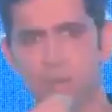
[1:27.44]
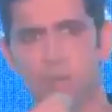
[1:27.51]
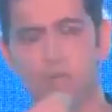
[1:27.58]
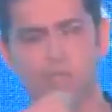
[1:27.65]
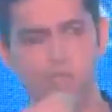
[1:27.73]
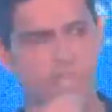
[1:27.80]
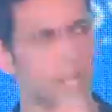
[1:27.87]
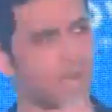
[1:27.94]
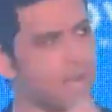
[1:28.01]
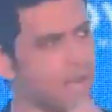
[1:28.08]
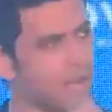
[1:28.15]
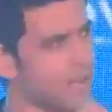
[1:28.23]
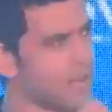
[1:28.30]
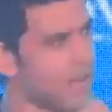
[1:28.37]
I would
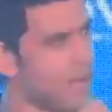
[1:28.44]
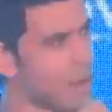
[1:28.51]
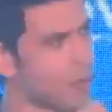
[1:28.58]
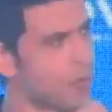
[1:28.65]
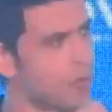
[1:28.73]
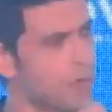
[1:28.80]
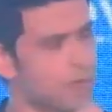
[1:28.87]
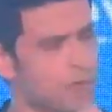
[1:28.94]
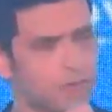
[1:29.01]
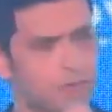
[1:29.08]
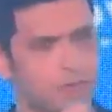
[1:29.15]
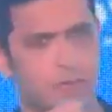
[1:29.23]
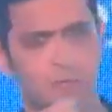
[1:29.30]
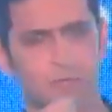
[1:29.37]
say, I would
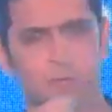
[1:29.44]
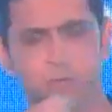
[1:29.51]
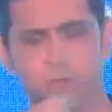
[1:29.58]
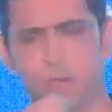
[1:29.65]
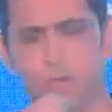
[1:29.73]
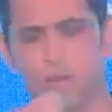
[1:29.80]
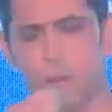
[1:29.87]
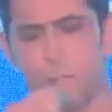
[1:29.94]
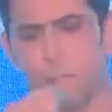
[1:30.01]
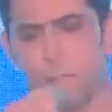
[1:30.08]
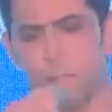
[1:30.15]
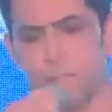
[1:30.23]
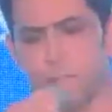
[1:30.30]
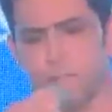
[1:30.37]
give you,
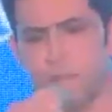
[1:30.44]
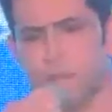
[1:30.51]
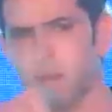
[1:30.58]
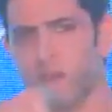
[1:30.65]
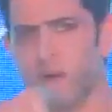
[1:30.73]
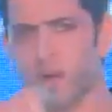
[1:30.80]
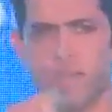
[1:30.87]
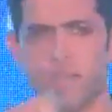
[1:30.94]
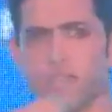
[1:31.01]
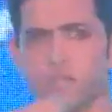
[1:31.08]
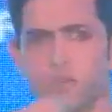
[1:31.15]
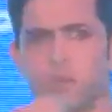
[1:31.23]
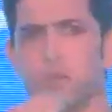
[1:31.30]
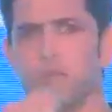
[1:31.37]

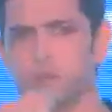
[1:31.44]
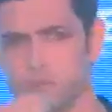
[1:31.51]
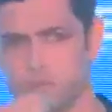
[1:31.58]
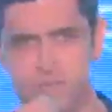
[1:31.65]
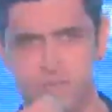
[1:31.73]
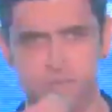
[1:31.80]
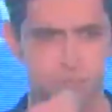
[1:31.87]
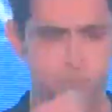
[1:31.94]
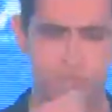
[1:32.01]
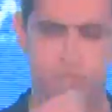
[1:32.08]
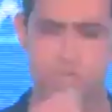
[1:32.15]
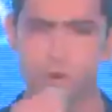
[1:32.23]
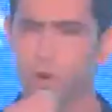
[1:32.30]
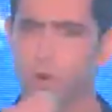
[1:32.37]
each one of us,
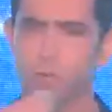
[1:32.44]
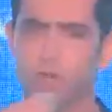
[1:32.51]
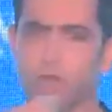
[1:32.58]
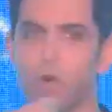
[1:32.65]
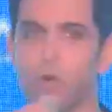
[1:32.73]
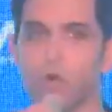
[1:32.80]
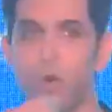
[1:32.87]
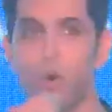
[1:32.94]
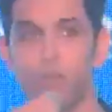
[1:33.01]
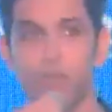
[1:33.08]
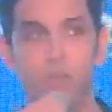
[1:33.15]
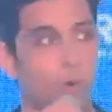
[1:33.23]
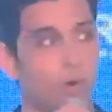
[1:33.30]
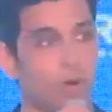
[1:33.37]
first of all, we're not
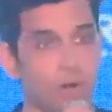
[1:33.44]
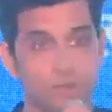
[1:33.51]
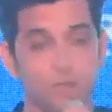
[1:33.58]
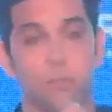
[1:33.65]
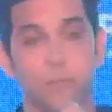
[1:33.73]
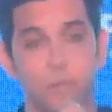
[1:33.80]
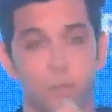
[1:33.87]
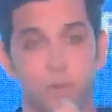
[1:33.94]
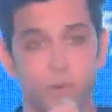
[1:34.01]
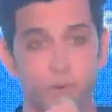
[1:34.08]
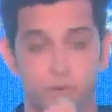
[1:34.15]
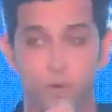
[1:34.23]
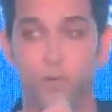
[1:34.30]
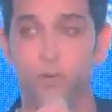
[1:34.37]
talking about other
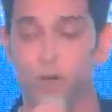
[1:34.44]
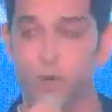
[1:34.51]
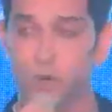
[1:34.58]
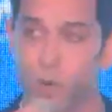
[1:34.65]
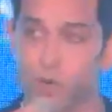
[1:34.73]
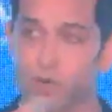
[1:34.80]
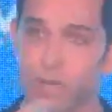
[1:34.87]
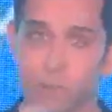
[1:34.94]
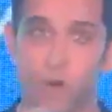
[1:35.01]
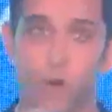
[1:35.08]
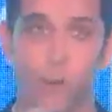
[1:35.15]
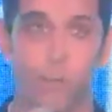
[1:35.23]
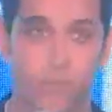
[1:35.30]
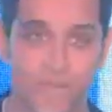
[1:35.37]
people here. We are talking
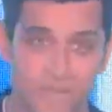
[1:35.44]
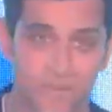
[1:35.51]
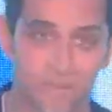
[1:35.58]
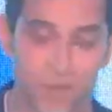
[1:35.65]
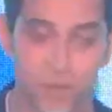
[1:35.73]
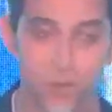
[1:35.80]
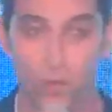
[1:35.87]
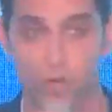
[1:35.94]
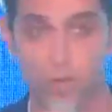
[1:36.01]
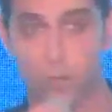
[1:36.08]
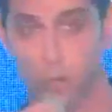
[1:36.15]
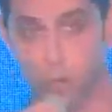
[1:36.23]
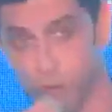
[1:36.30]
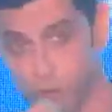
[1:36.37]
about me, we are talking